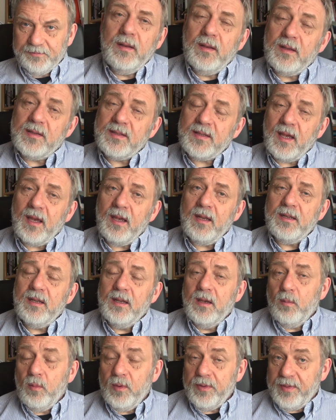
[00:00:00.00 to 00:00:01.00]
And aside
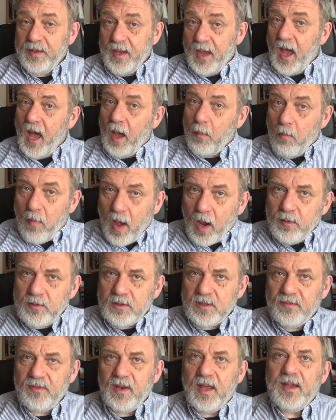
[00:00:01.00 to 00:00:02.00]
with the
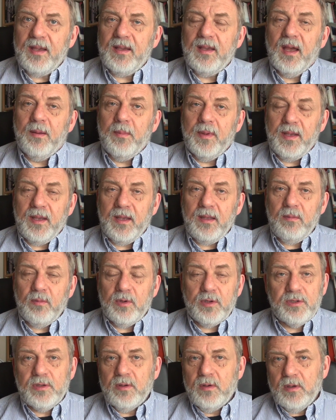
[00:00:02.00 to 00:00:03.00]
amount of light coming in,
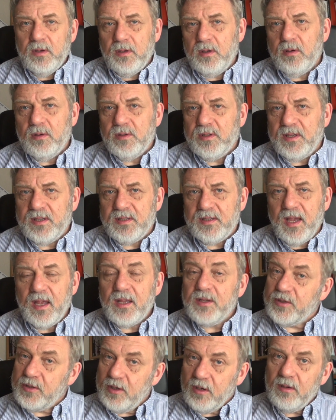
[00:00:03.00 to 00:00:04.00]
which usually
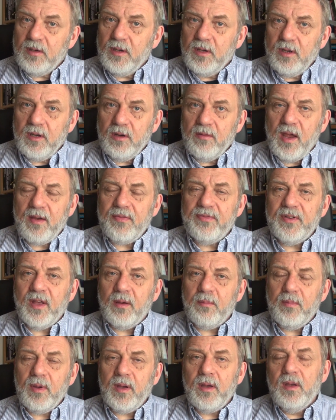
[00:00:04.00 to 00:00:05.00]
sets your F
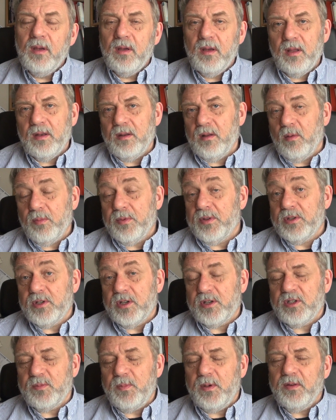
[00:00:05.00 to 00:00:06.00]
number, along with the
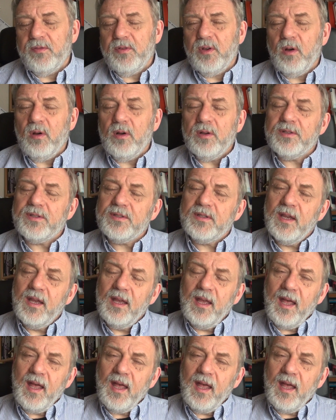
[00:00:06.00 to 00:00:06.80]
shutter speed of course,